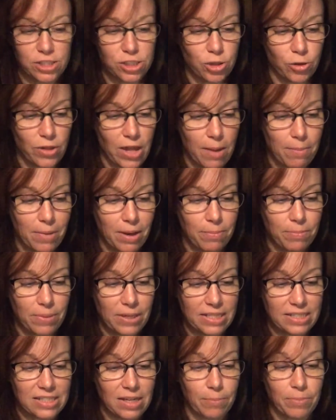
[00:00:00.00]
So that might
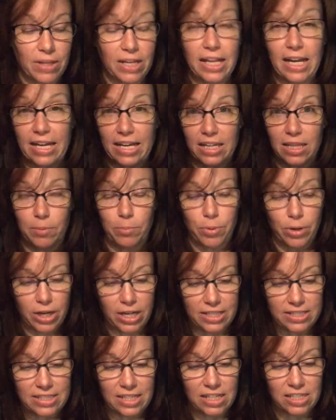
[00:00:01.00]
be something like in the book
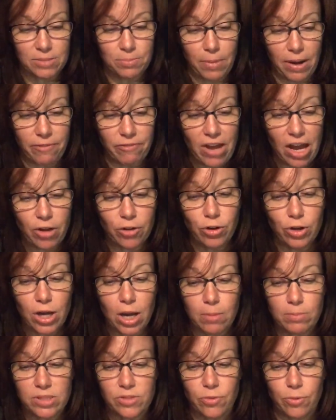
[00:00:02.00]
it says, my value
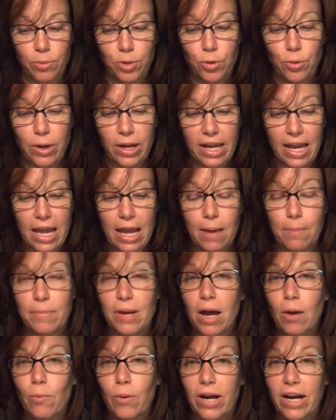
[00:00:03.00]
comes from who I am,
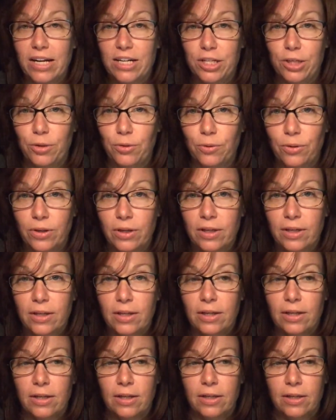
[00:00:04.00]
not what I do.
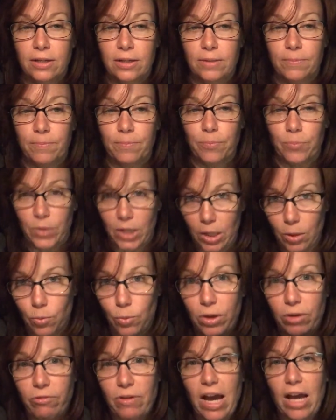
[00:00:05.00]
Like,
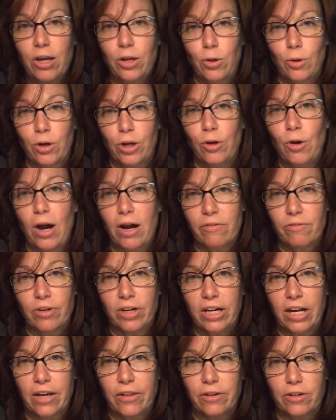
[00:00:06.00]
what value are you
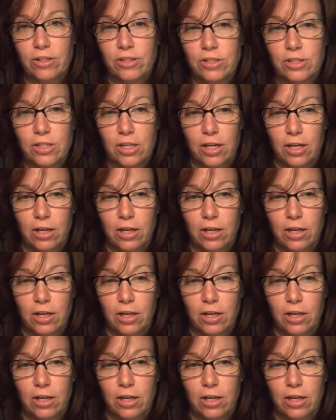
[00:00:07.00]
offering others?